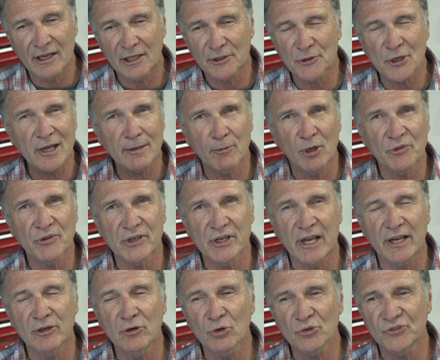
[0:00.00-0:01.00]
thought about the
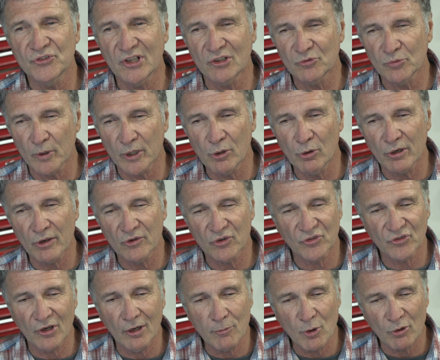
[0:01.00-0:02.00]
diagnosis as we were going to the
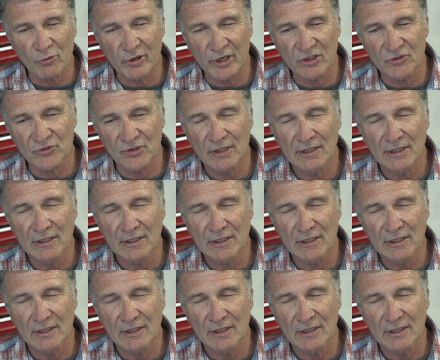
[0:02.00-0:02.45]
sailboat race.